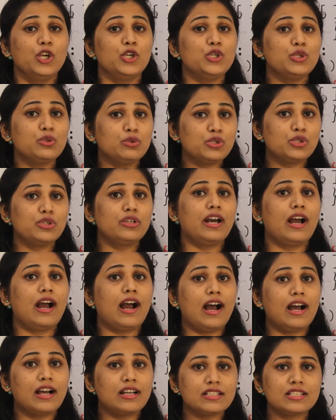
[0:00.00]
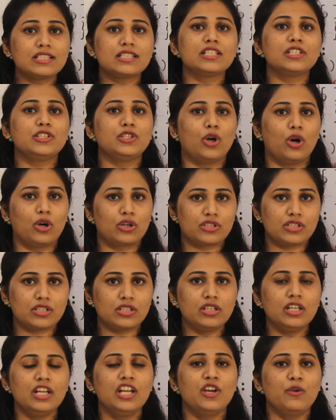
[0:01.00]
You should ask the
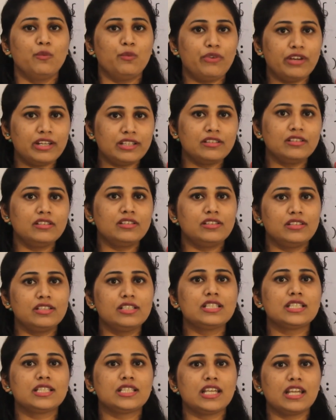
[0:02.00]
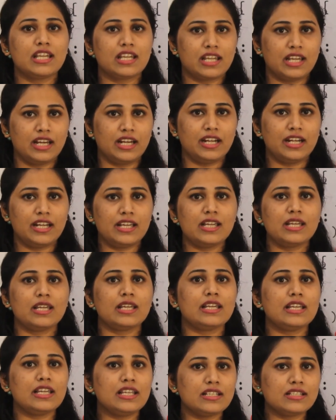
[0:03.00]
doctor whether this CKD
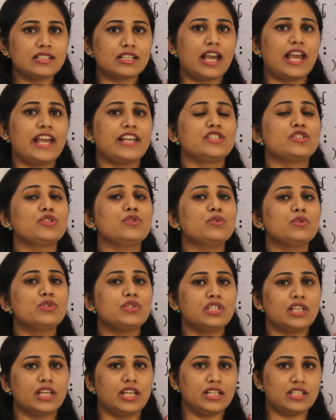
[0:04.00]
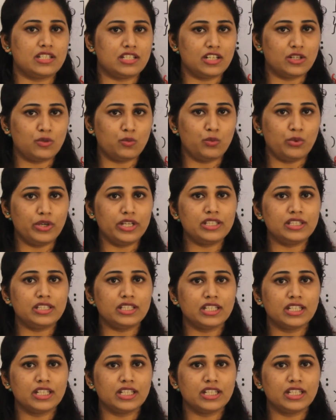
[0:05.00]
is associated with